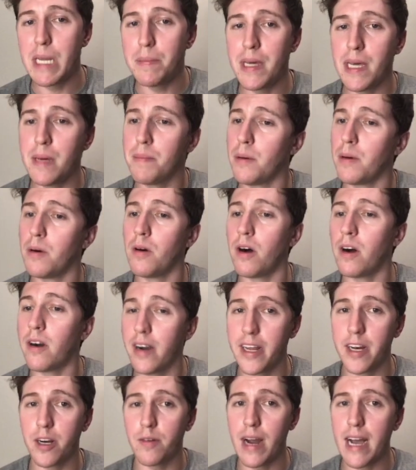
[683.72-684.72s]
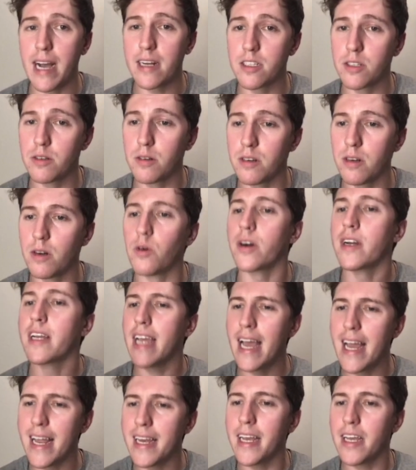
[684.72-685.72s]
people are or
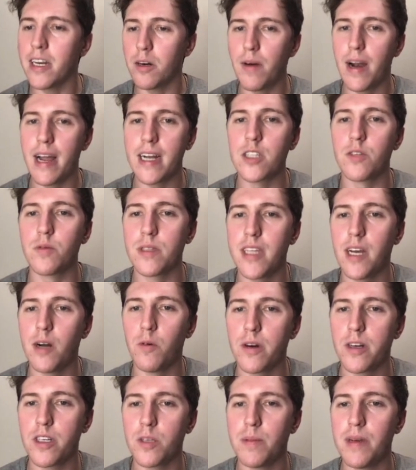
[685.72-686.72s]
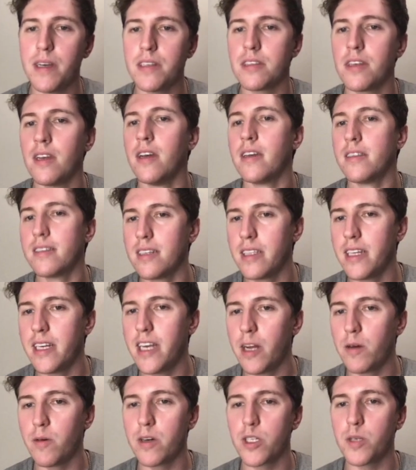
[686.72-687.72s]
can interact with that workspace,
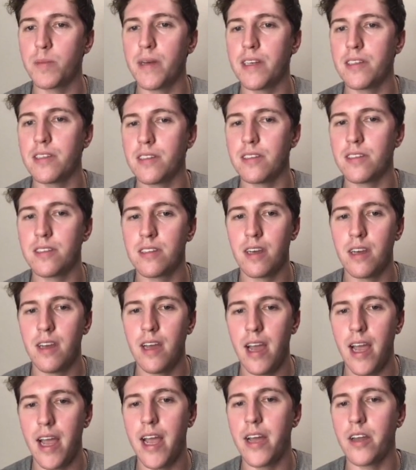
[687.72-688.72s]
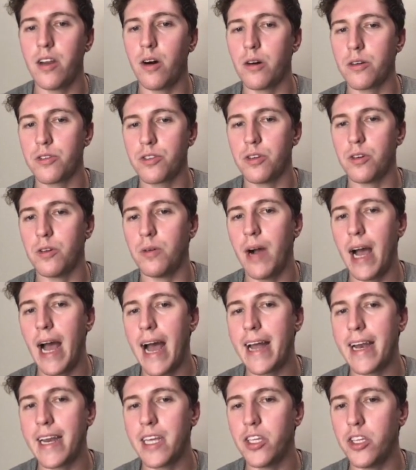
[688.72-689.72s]
deleting workspaces, and also
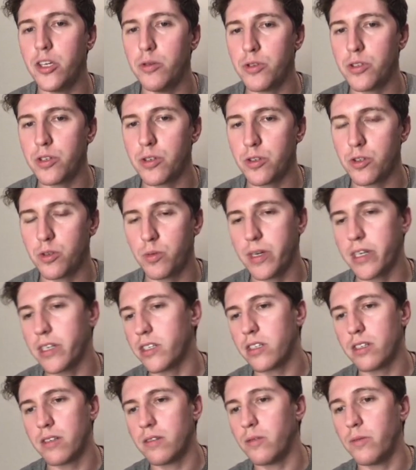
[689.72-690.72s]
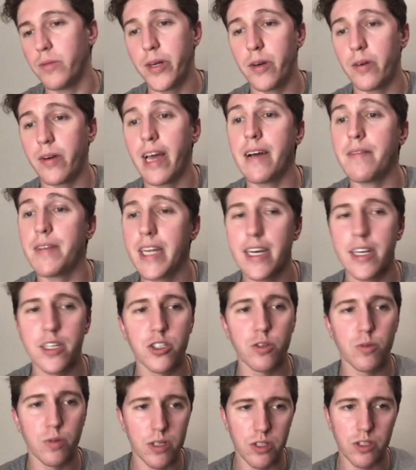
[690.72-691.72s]
adding users, which we don't have any
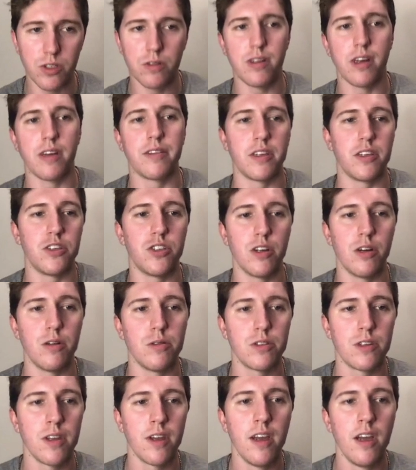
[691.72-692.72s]
extra ones, so nothing shows.